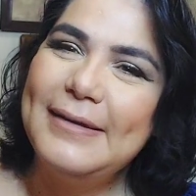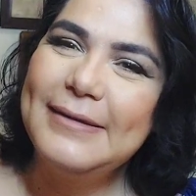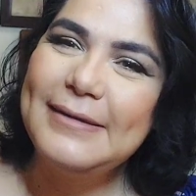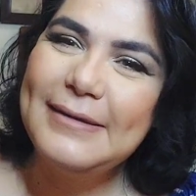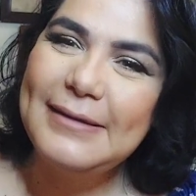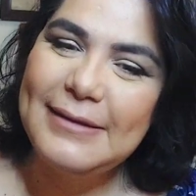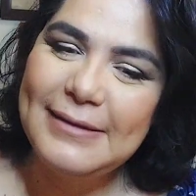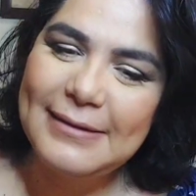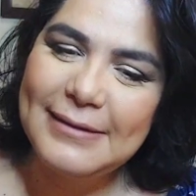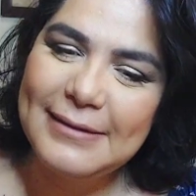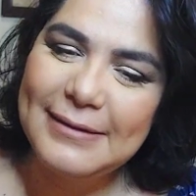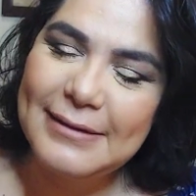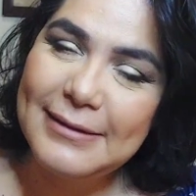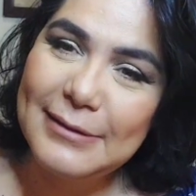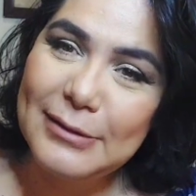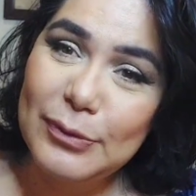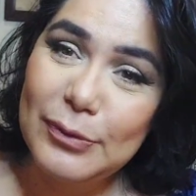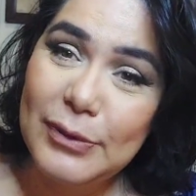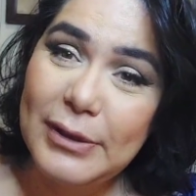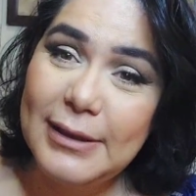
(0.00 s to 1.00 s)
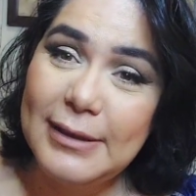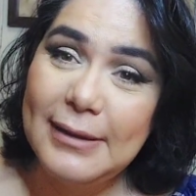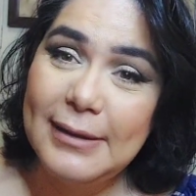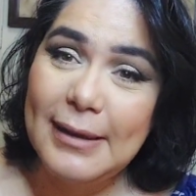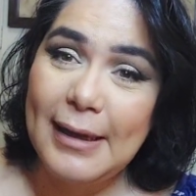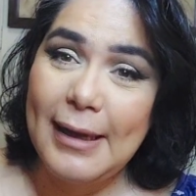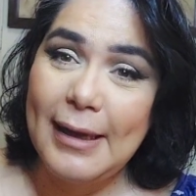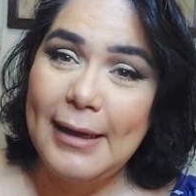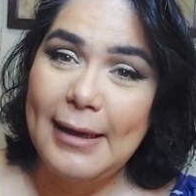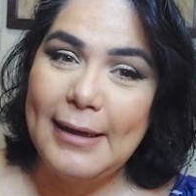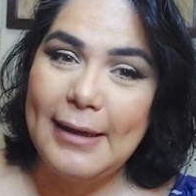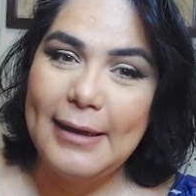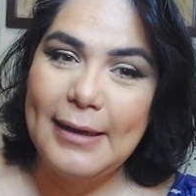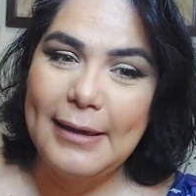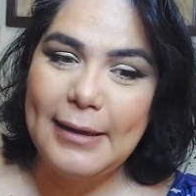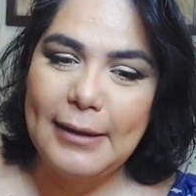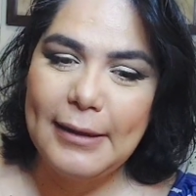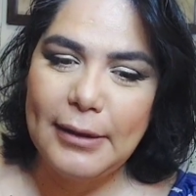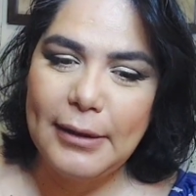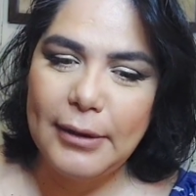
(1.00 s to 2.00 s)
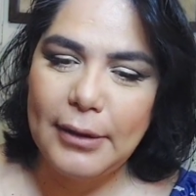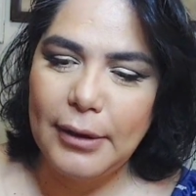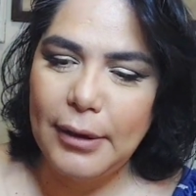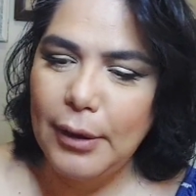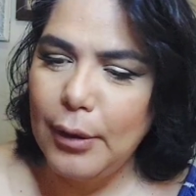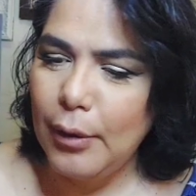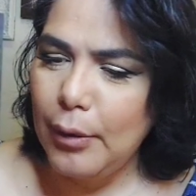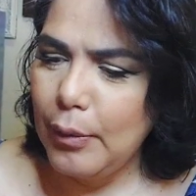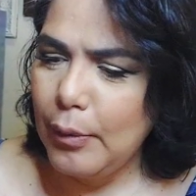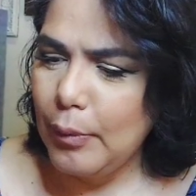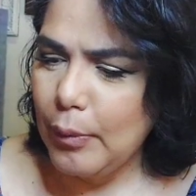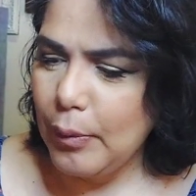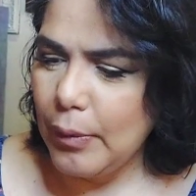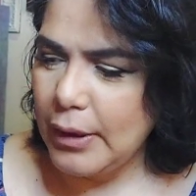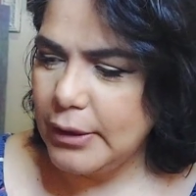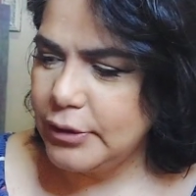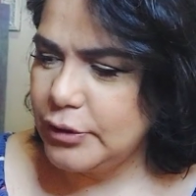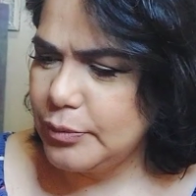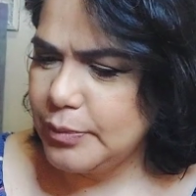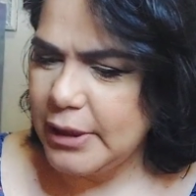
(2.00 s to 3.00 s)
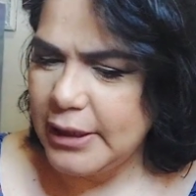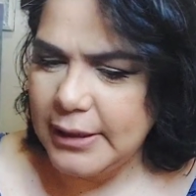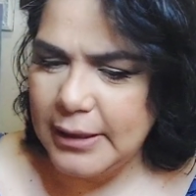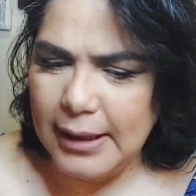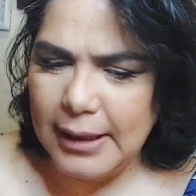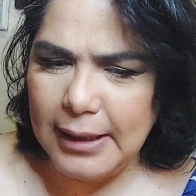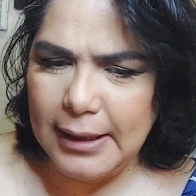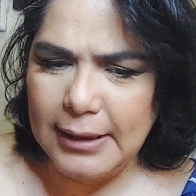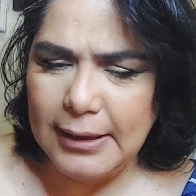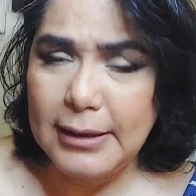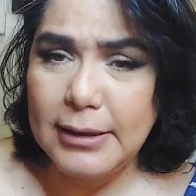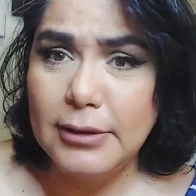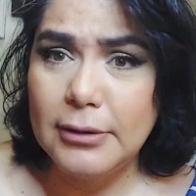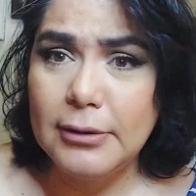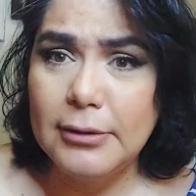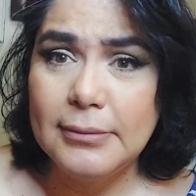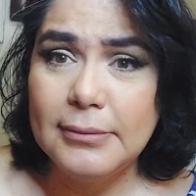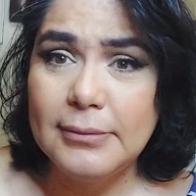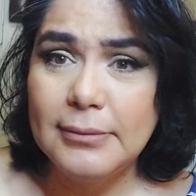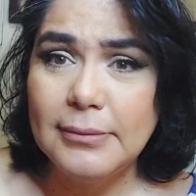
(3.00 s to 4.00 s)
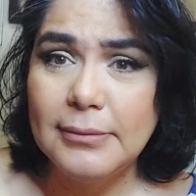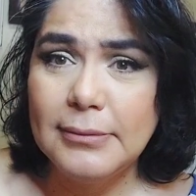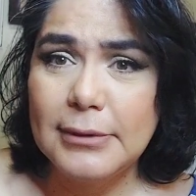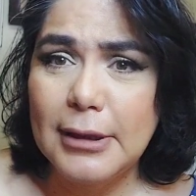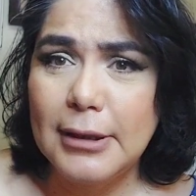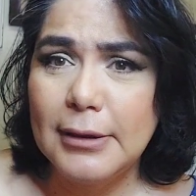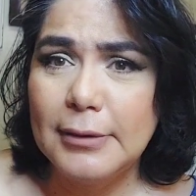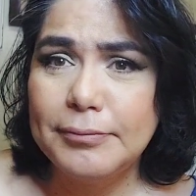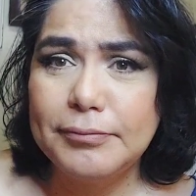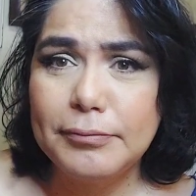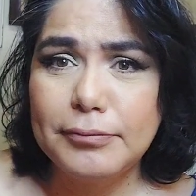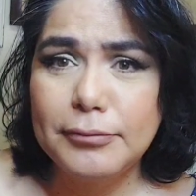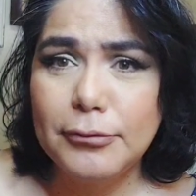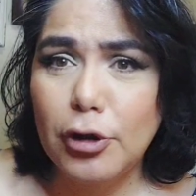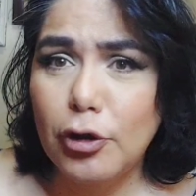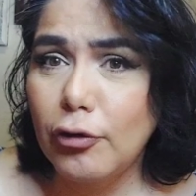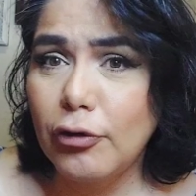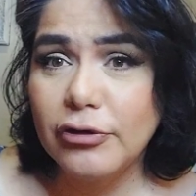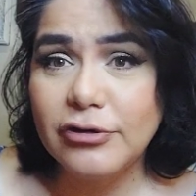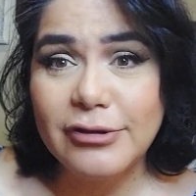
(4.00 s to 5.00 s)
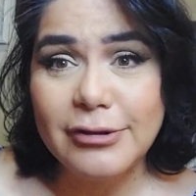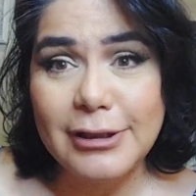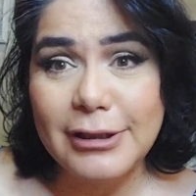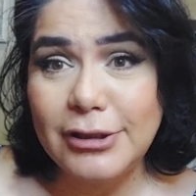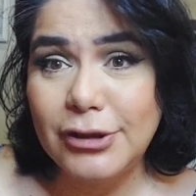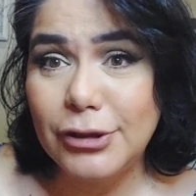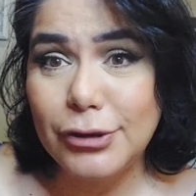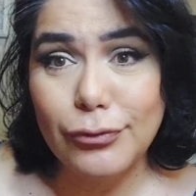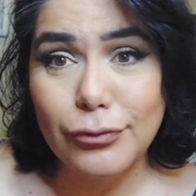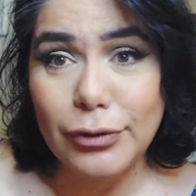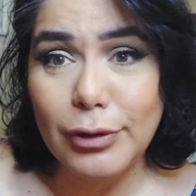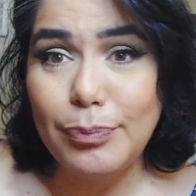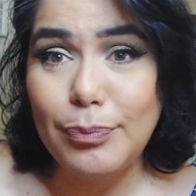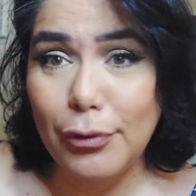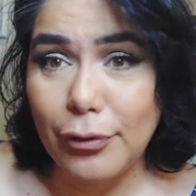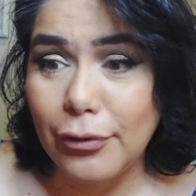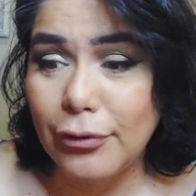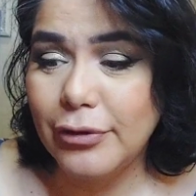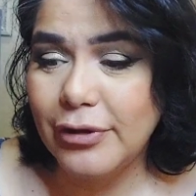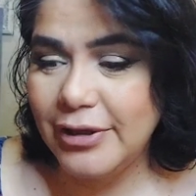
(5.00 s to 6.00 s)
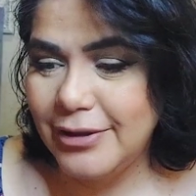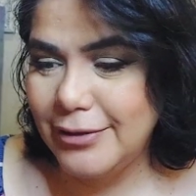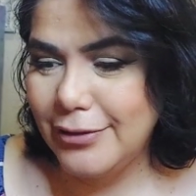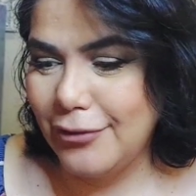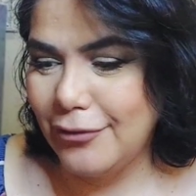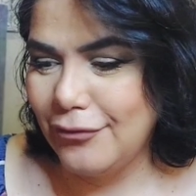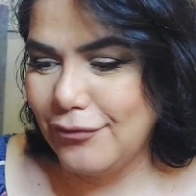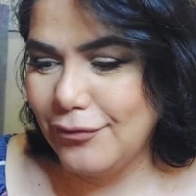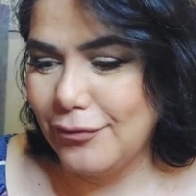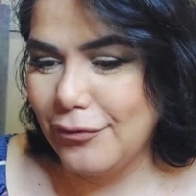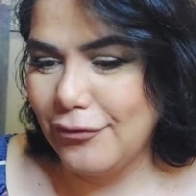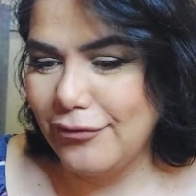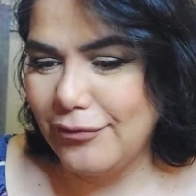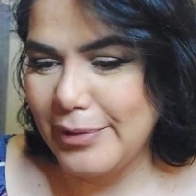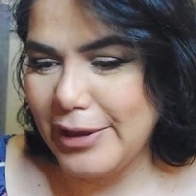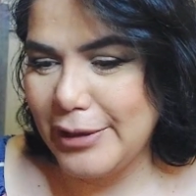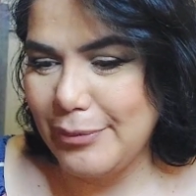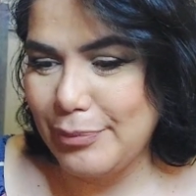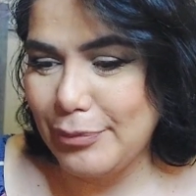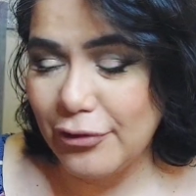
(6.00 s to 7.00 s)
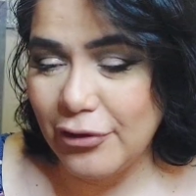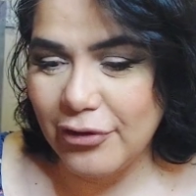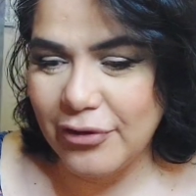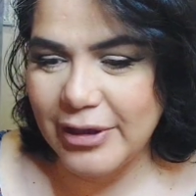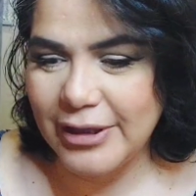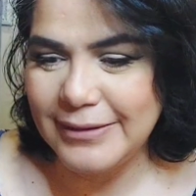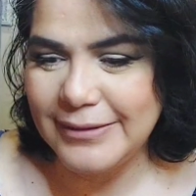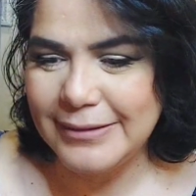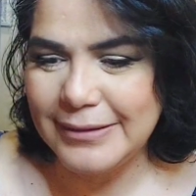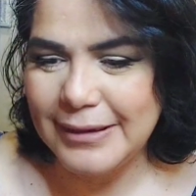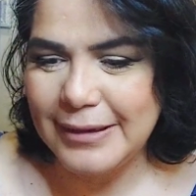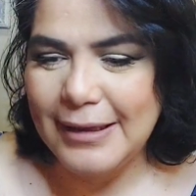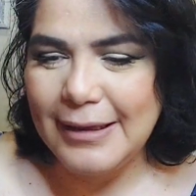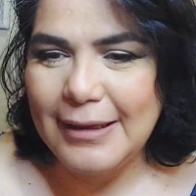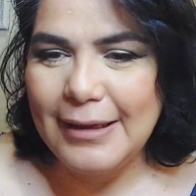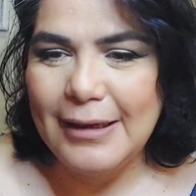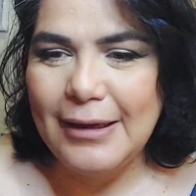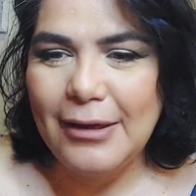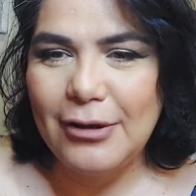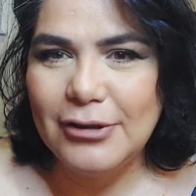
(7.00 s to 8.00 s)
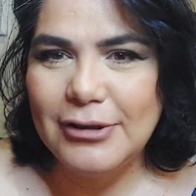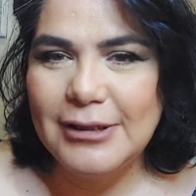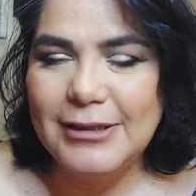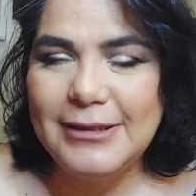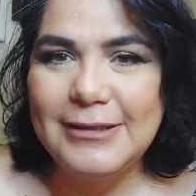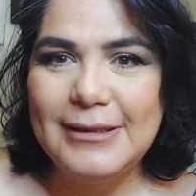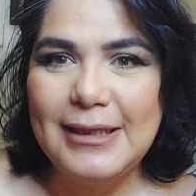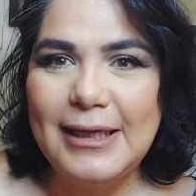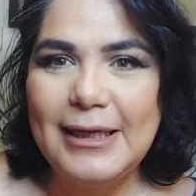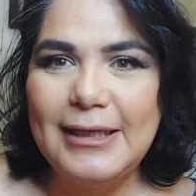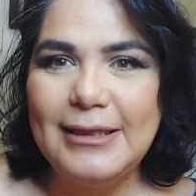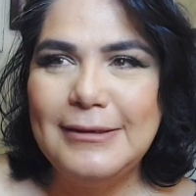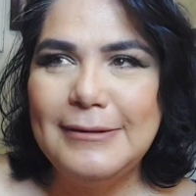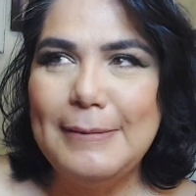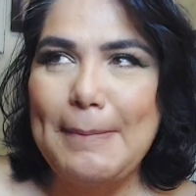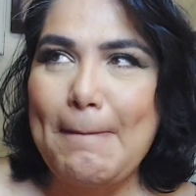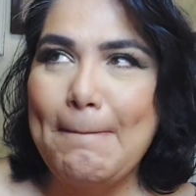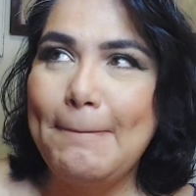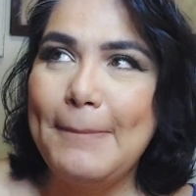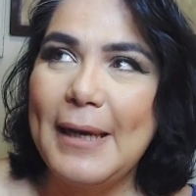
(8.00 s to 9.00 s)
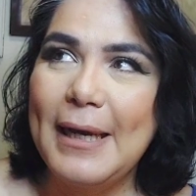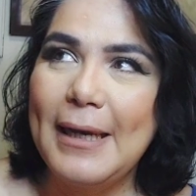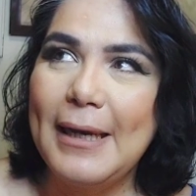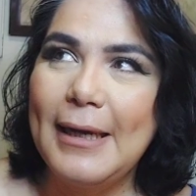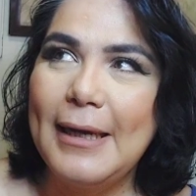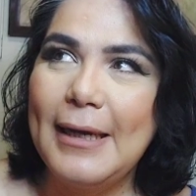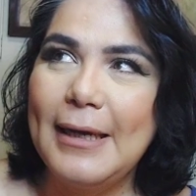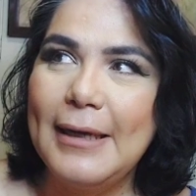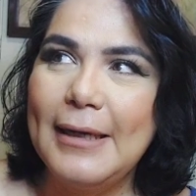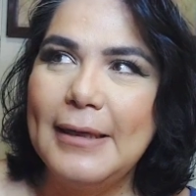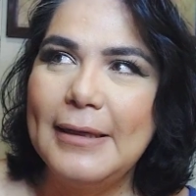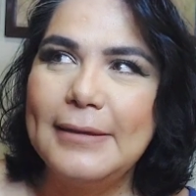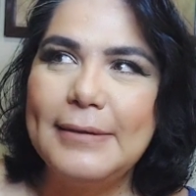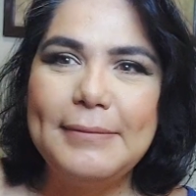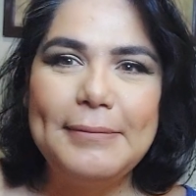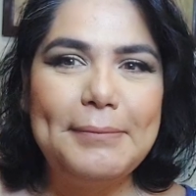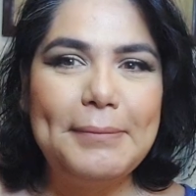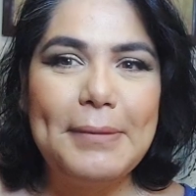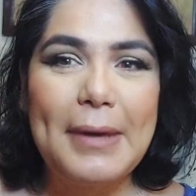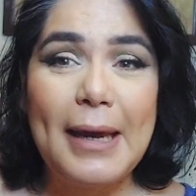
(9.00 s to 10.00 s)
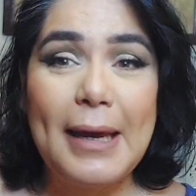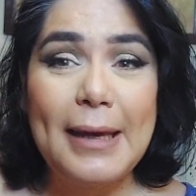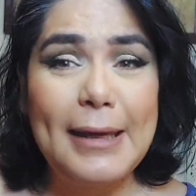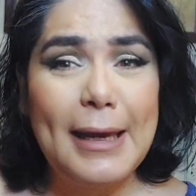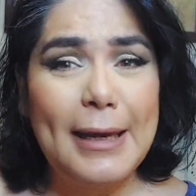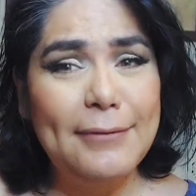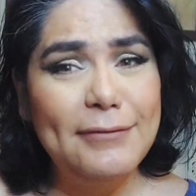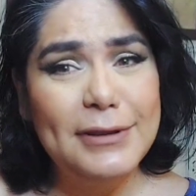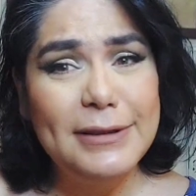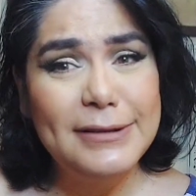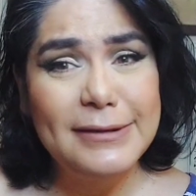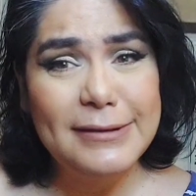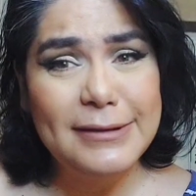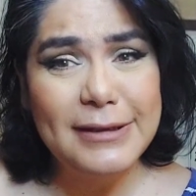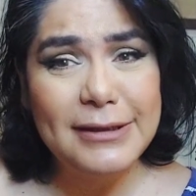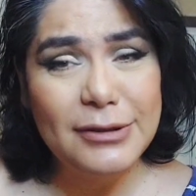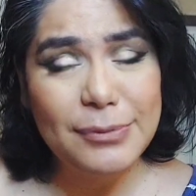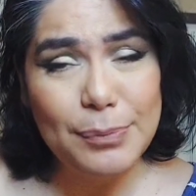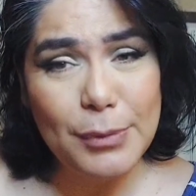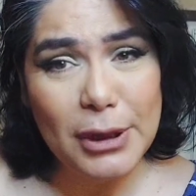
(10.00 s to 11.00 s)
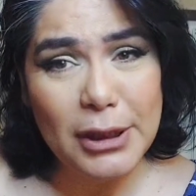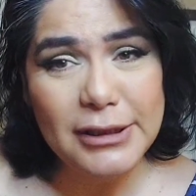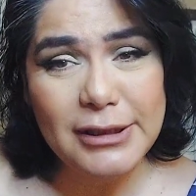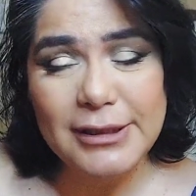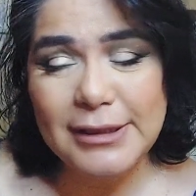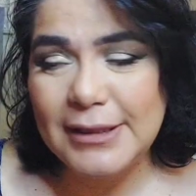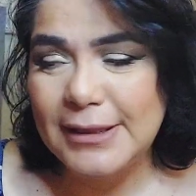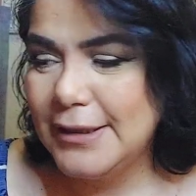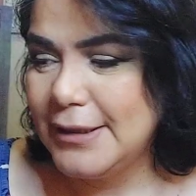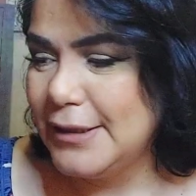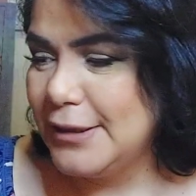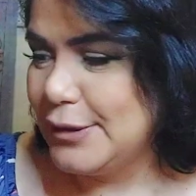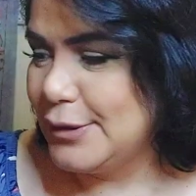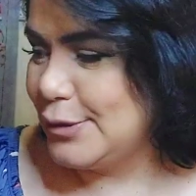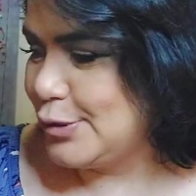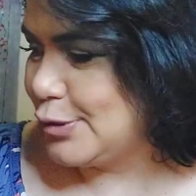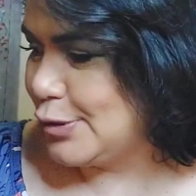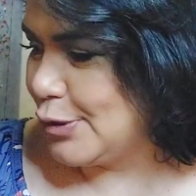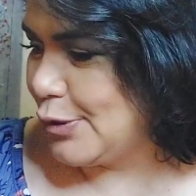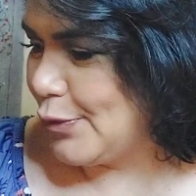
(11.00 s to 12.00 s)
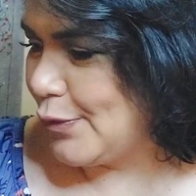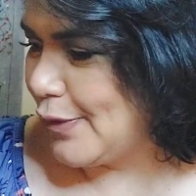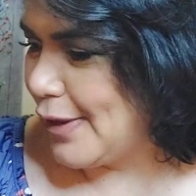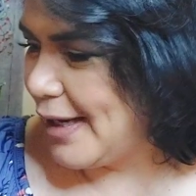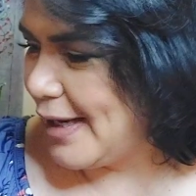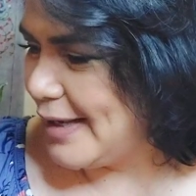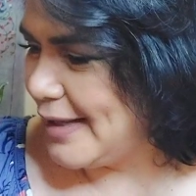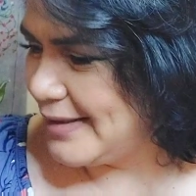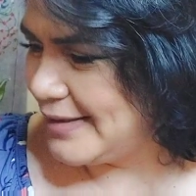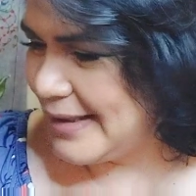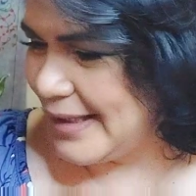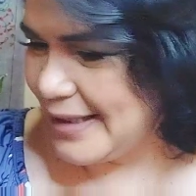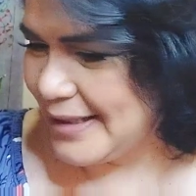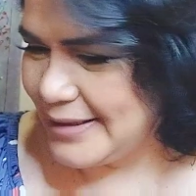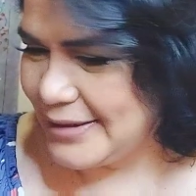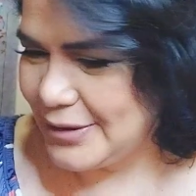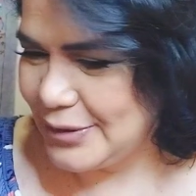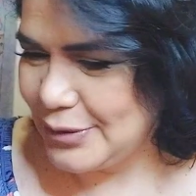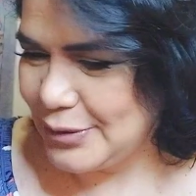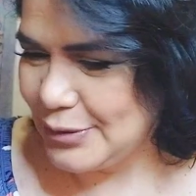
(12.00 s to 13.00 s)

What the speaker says: this week, I want to make a little cross-stitch report of my progress on these days, but I haven't stitched much, so I decided